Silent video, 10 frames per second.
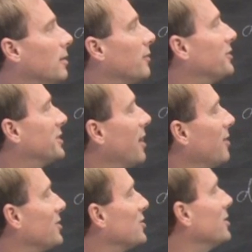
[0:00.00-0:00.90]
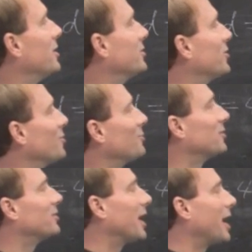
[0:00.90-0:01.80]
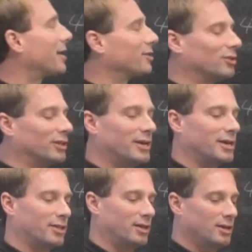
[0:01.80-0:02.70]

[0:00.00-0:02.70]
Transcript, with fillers: of the television in terms of the diagonal length,